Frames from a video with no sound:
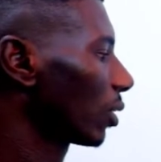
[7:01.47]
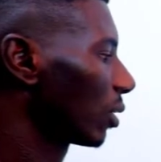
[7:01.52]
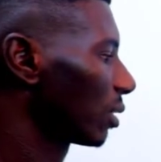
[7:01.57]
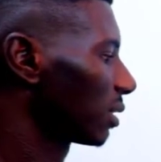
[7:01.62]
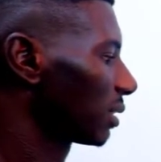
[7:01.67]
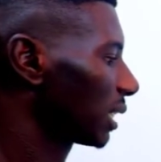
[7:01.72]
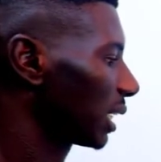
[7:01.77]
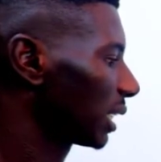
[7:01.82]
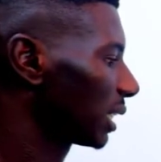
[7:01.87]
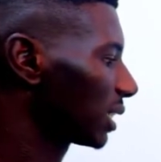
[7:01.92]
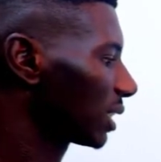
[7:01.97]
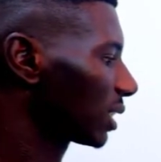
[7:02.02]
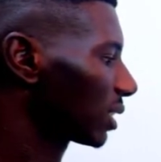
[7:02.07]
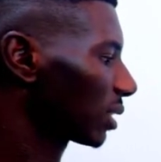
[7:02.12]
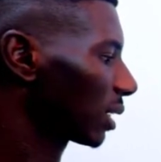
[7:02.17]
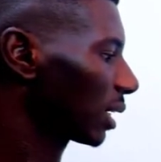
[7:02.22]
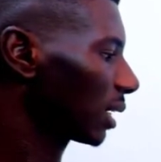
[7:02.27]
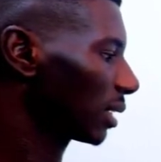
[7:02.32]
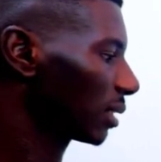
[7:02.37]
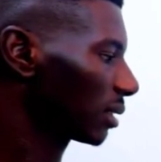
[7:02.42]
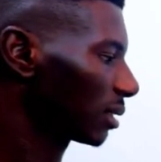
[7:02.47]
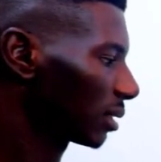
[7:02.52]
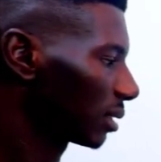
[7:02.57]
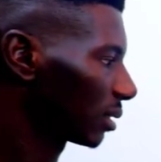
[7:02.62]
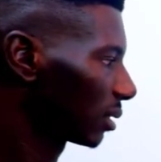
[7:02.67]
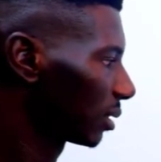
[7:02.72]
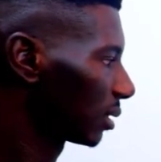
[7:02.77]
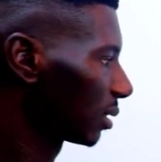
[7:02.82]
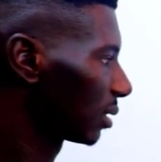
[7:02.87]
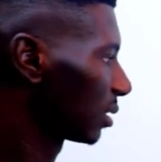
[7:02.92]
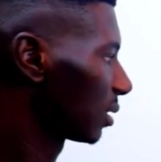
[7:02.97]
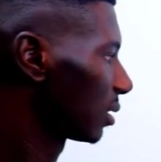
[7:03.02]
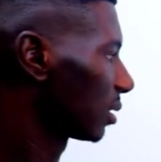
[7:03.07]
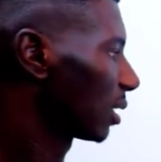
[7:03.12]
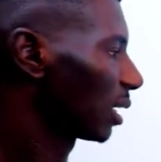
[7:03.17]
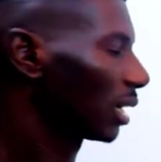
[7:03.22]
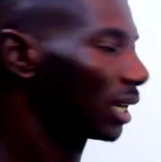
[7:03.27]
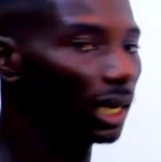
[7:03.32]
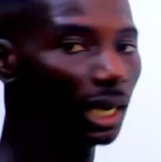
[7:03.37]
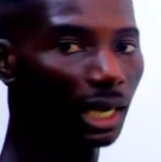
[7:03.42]
concerning stress,
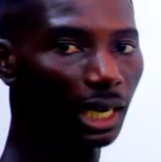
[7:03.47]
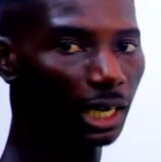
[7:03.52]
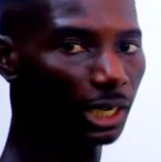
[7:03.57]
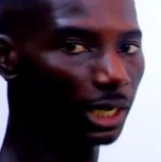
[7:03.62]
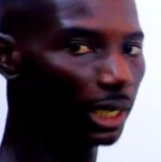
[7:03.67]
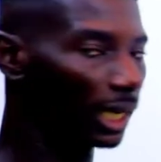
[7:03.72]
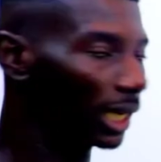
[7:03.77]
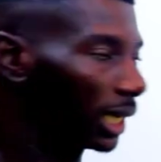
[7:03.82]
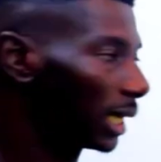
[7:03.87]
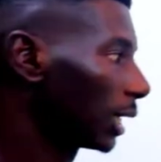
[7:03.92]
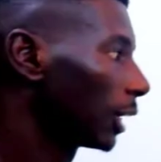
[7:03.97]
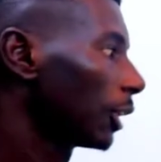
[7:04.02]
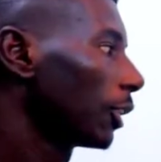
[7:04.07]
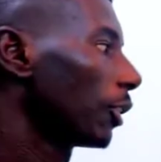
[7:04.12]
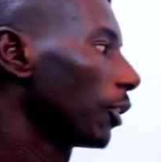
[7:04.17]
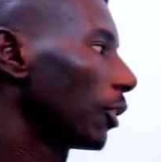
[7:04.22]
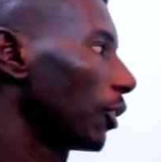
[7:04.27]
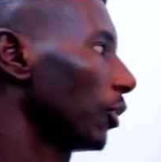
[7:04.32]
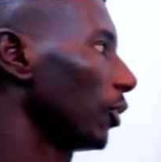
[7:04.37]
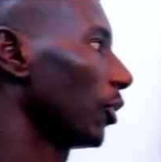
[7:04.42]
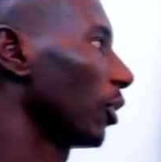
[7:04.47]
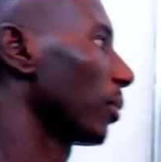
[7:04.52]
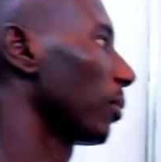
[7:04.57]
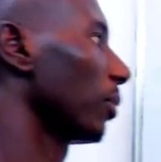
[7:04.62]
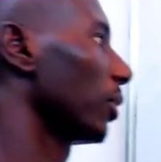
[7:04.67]
strain, and young